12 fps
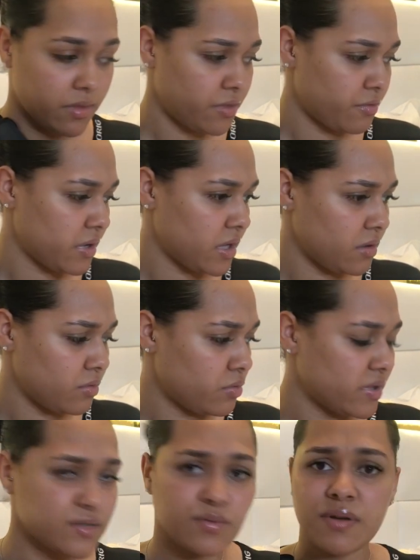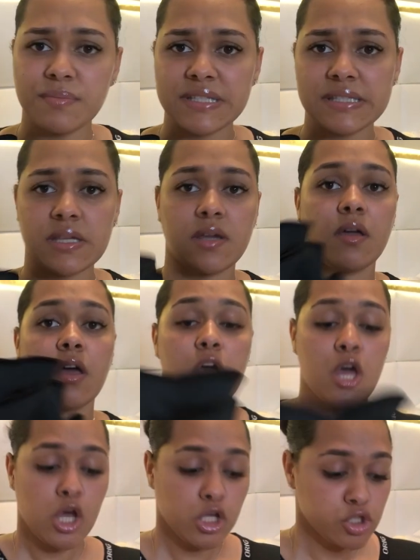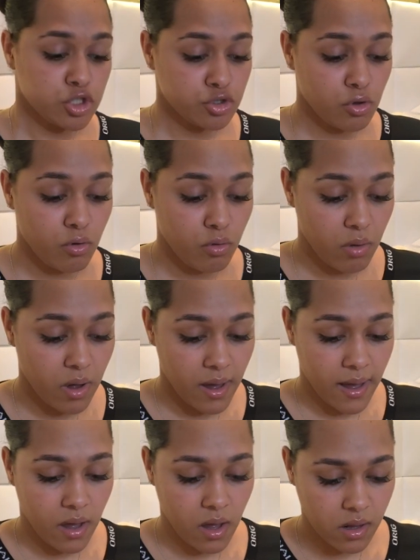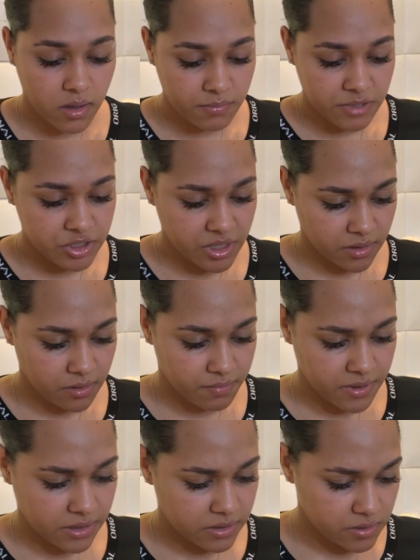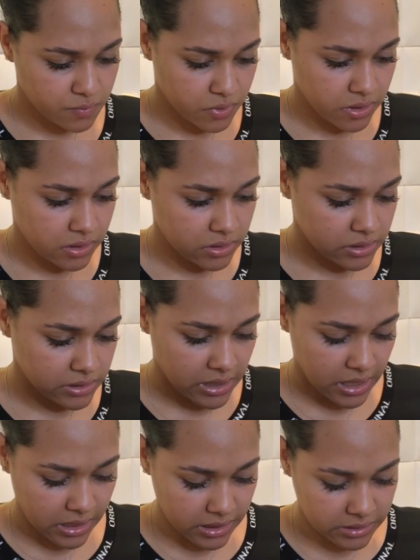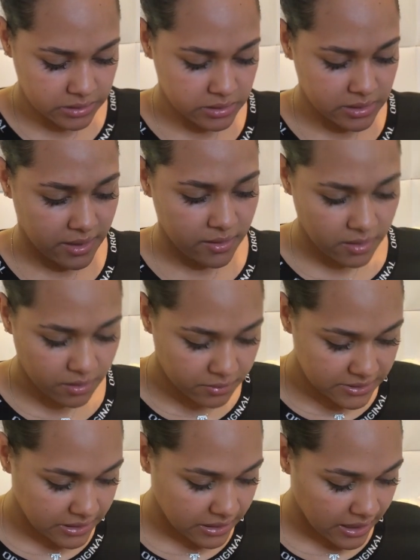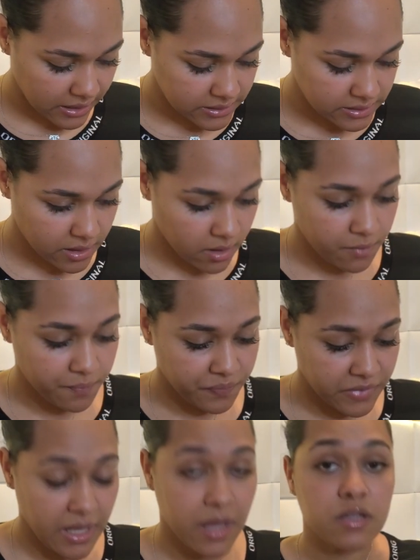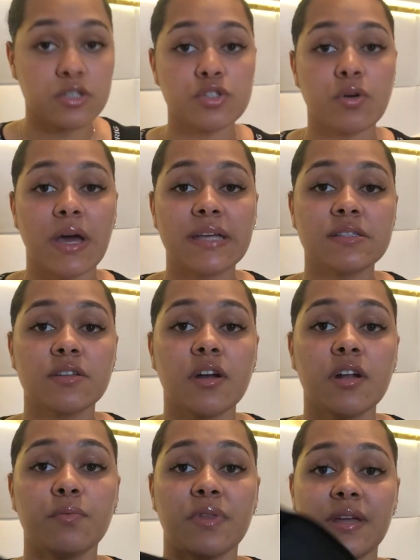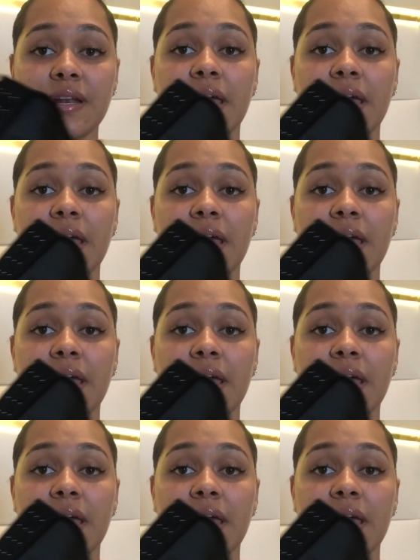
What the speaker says: 3. Oh, there's one missing. So let me check the biggest one, the size. I think it was an XL. Yeah, so I started with an